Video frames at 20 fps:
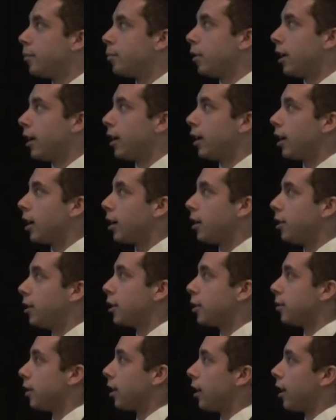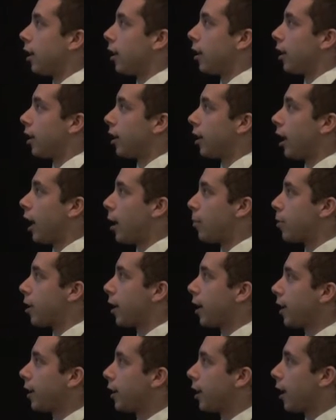But our
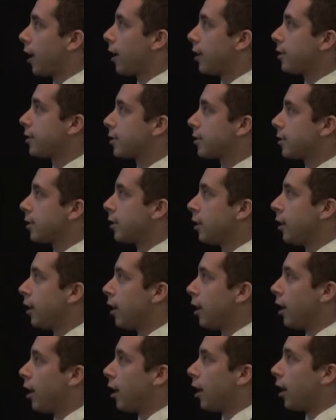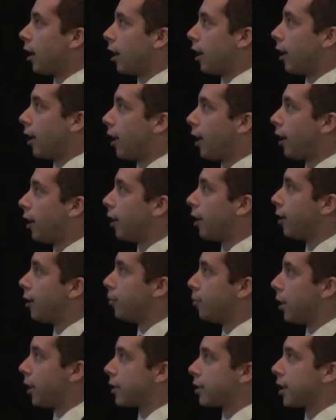operating costs
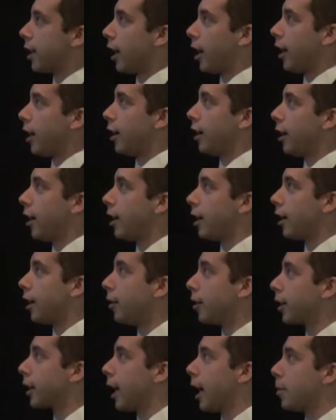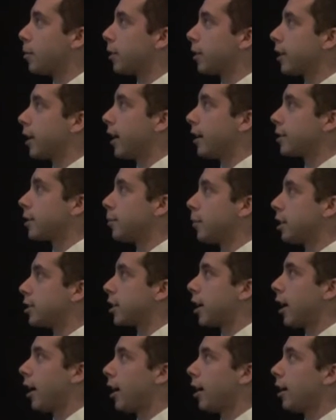are much higher and our capital costs are
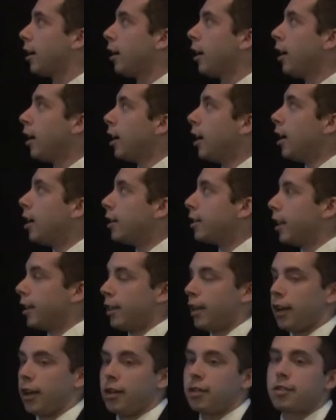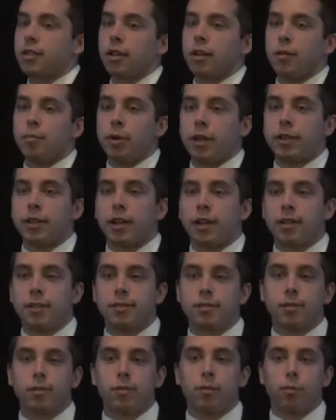much higher than theirs
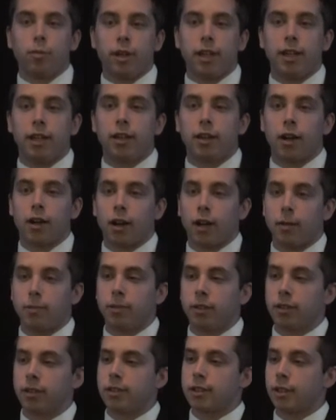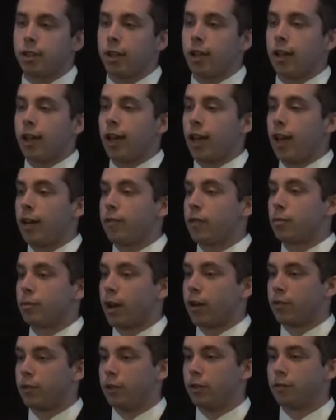because we are able to have the
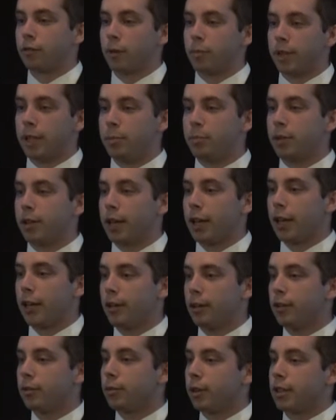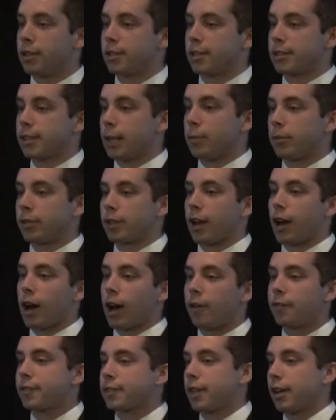revenue from EPA, which is able to
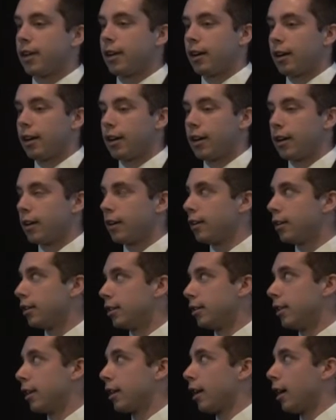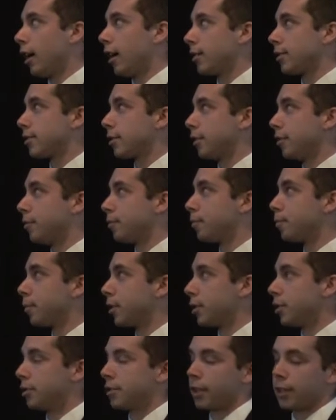offset the cost of
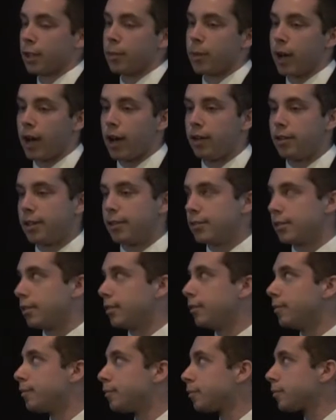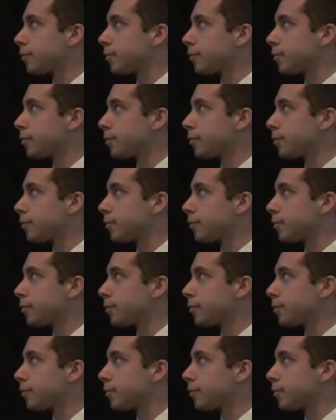producing the biodiesel.